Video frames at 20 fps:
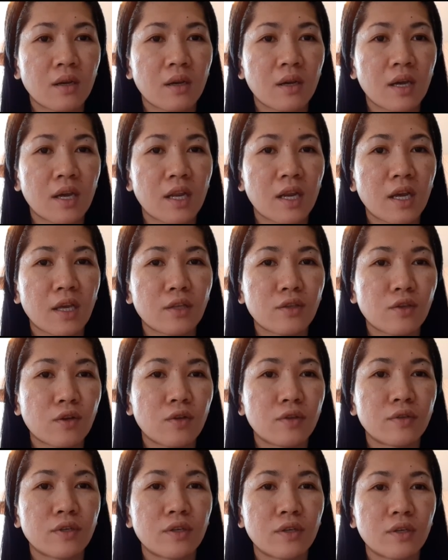and I
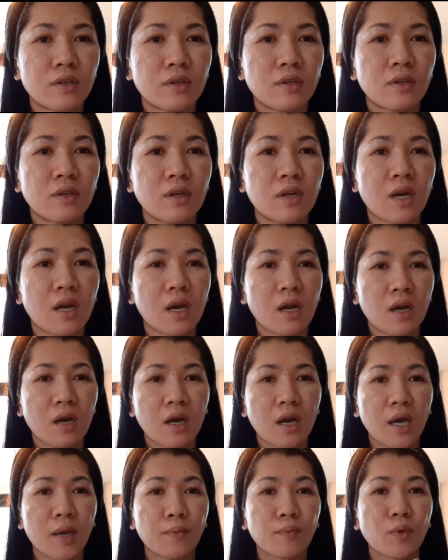told her
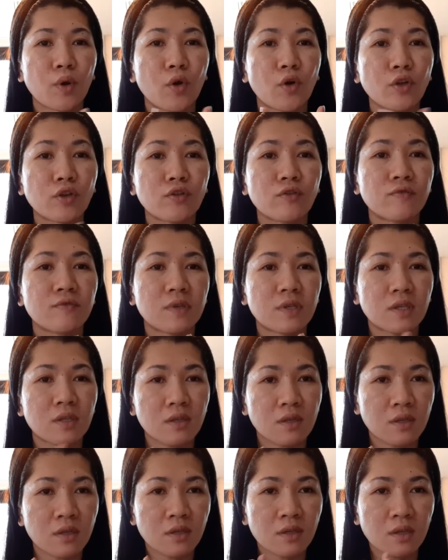I'm going to
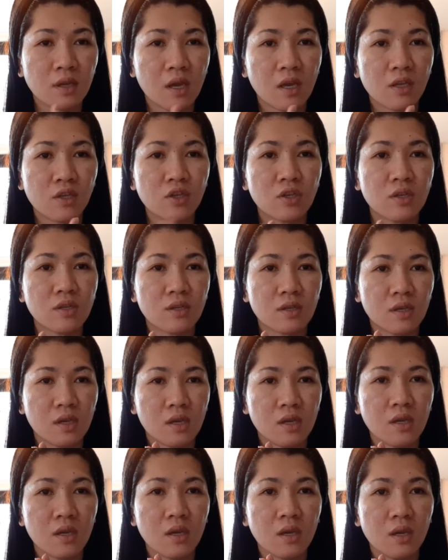visit this
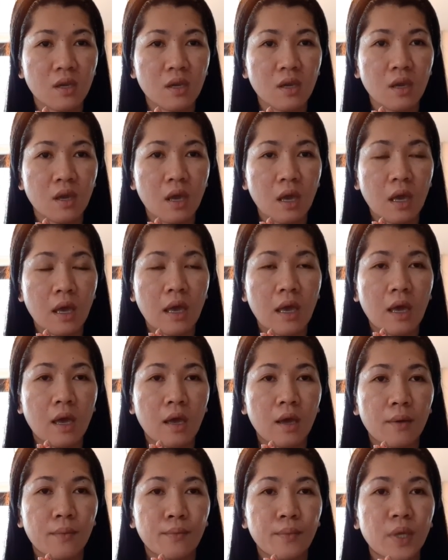agency,
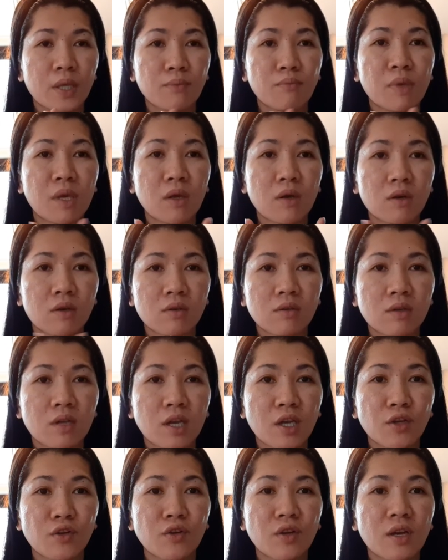but because
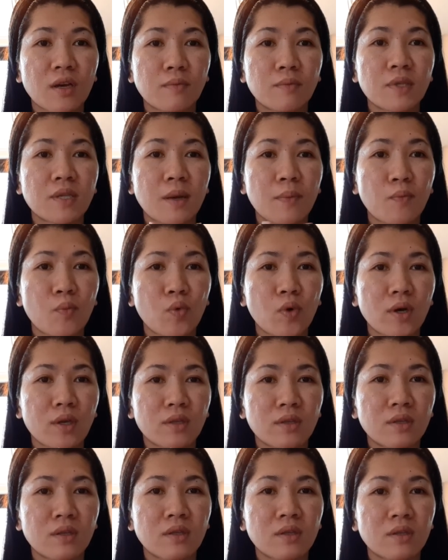I don't have
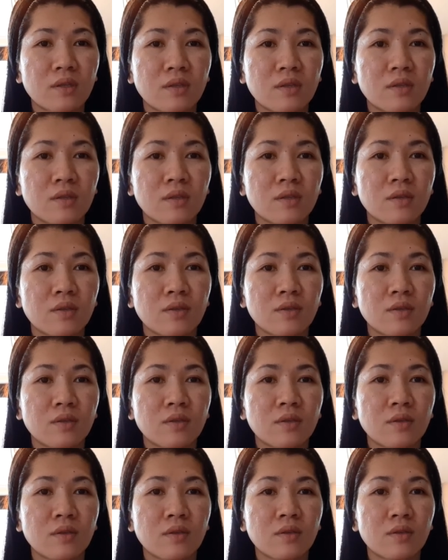someone
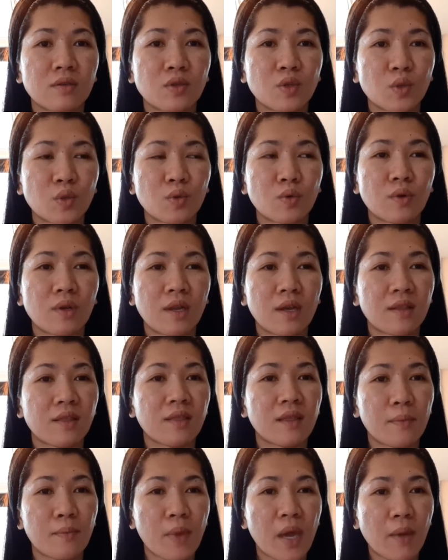to let
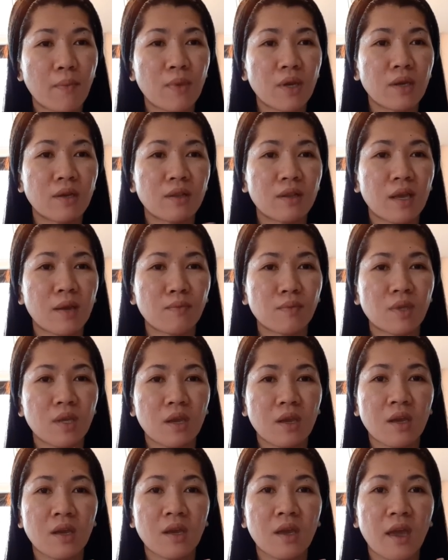the baby that I'm
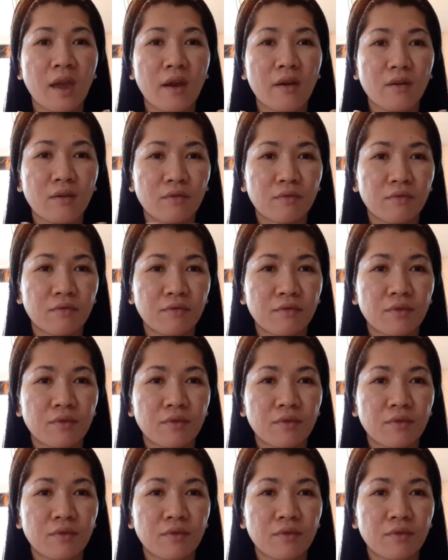taking care of,